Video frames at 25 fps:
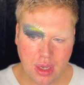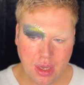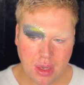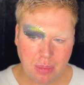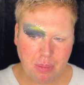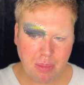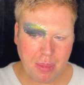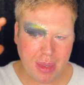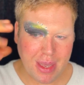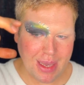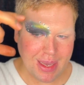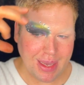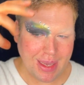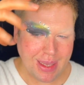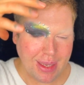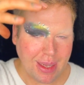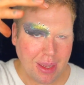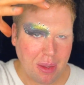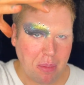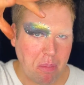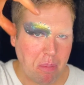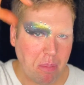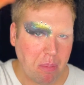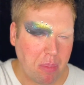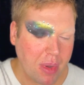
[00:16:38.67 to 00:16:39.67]
make it
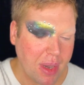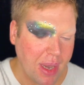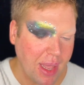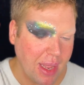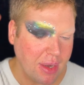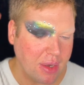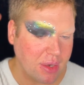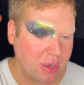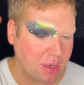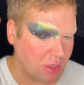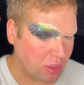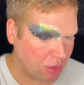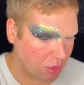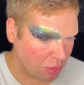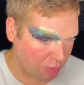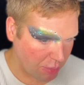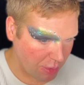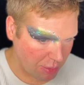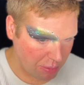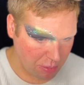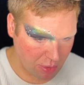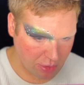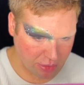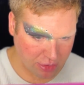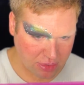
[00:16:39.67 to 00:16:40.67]
like blend a little bit
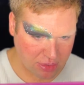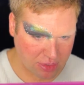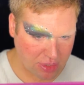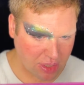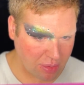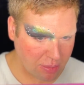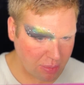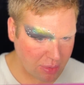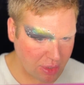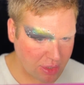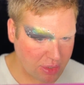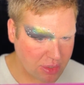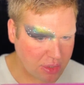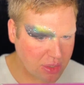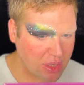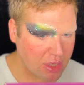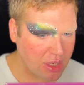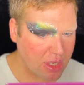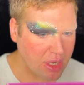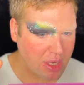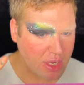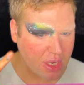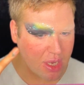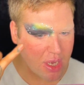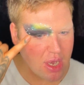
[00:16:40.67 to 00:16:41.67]
more
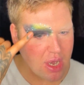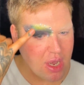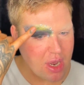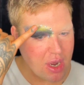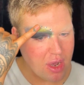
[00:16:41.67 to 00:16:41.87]
seamlessly.